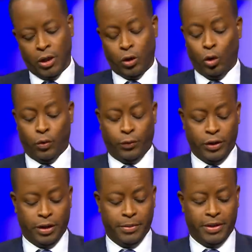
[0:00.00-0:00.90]
So
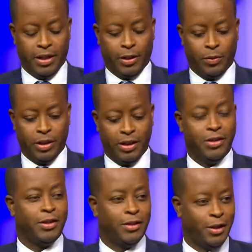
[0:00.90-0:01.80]
first, let me start with, it
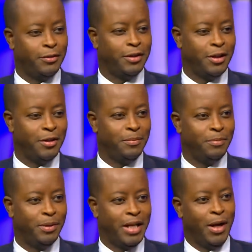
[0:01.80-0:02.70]
is a tough job,
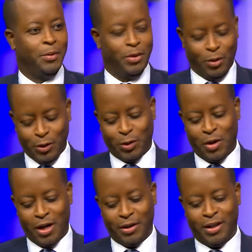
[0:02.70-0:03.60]
but I would also
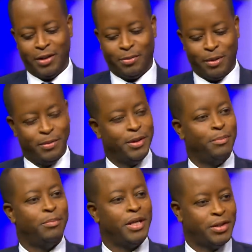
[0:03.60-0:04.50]
argue that it's probably the
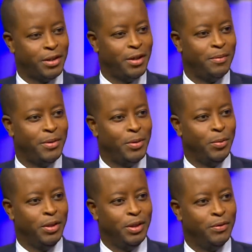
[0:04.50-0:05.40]
best job in the
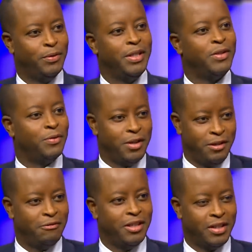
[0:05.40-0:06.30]
world for this very
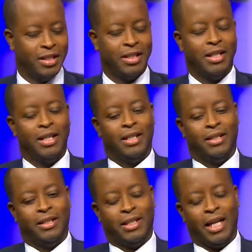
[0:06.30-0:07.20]
reason.
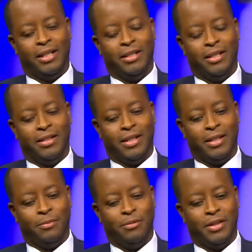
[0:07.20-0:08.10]
Mm. The challenges that
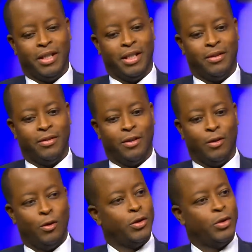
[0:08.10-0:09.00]
it presents are
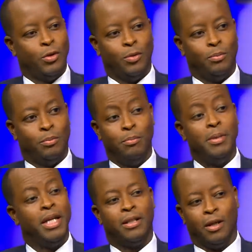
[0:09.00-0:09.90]
also
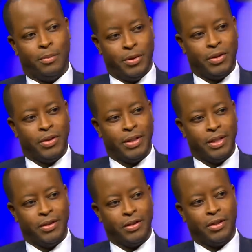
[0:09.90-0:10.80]
major opportunities.